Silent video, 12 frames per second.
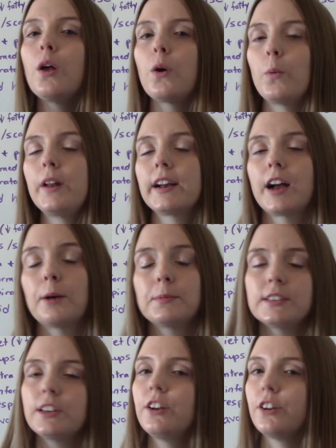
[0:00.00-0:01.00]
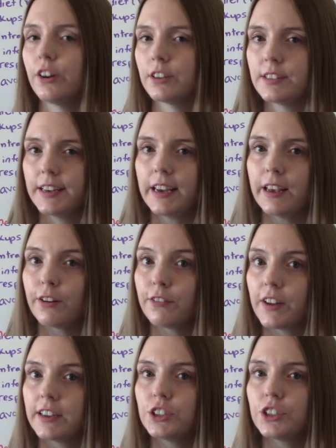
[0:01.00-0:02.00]
When it comes to nursing
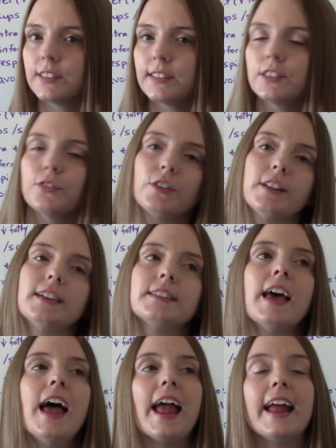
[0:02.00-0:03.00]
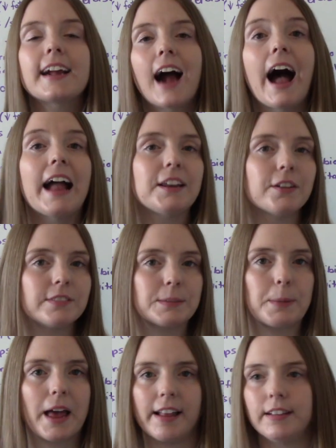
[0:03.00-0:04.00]
interventions for this, it kind of
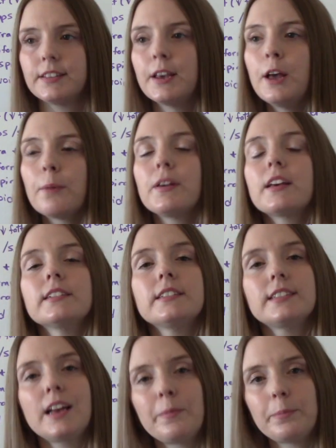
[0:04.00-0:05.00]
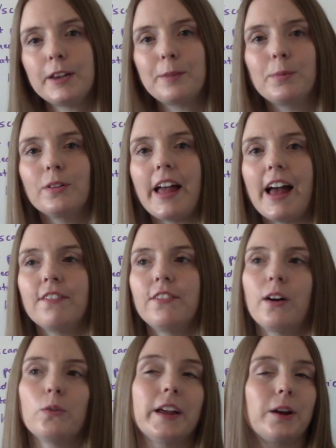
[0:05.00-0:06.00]
depends because some people have
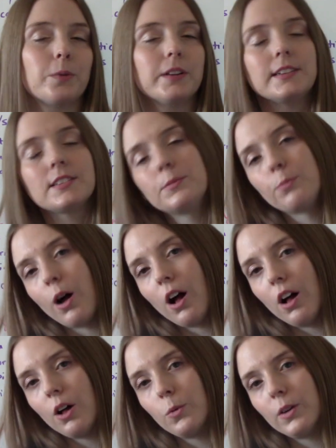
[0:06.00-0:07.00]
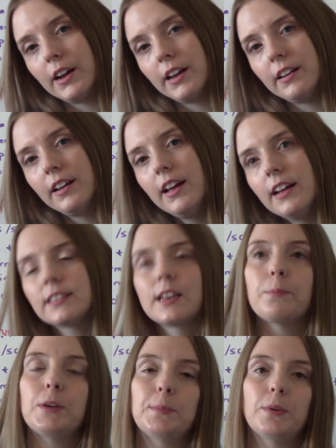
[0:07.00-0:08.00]
a, like a really small one,
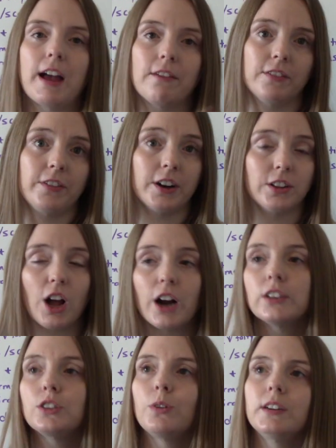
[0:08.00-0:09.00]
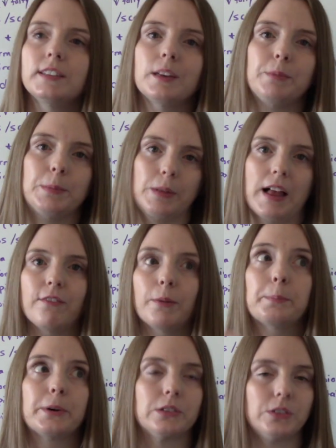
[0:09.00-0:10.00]
some people have a very large one, some people have a
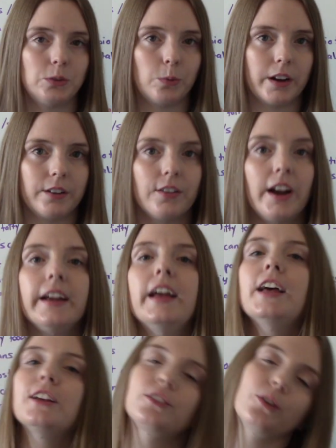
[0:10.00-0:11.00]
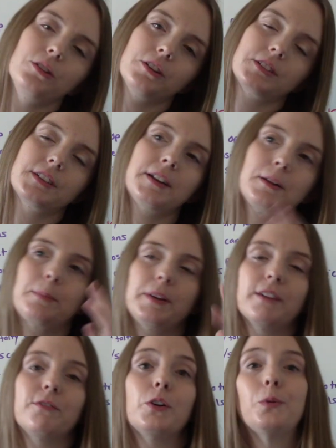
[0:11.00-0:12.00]
burst one, right? So there's going to be
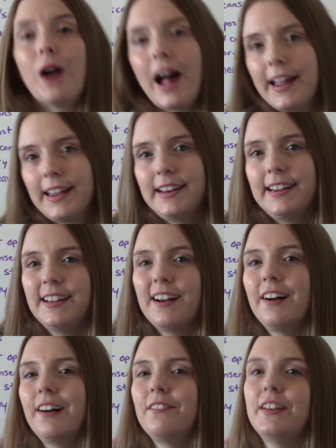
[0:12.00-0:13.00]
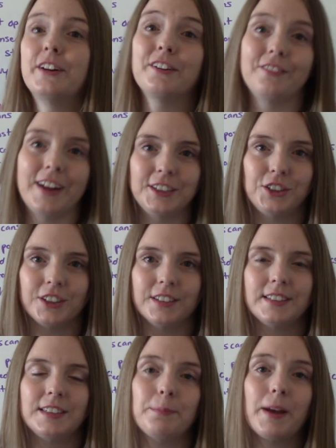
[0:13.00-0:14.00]
a variety of
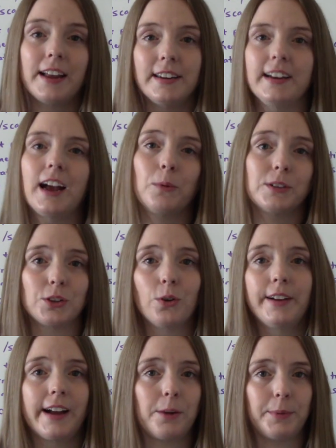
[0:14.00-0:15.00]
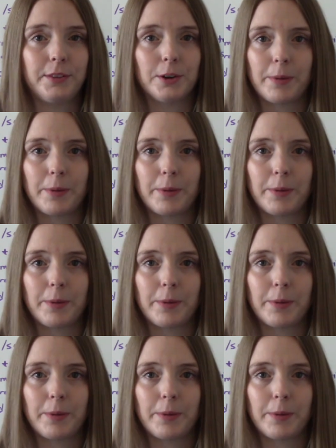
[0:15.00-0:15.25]
interventions depending on what's going on with your